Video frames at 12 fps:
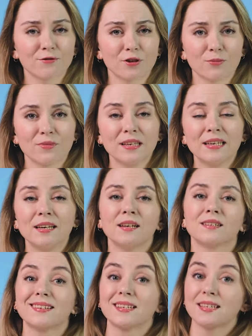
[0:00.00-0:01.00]
from
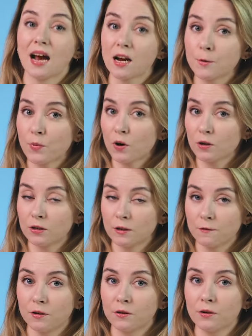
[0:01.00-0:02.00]
the design point
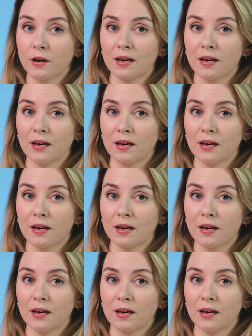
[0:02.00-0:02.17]
of view,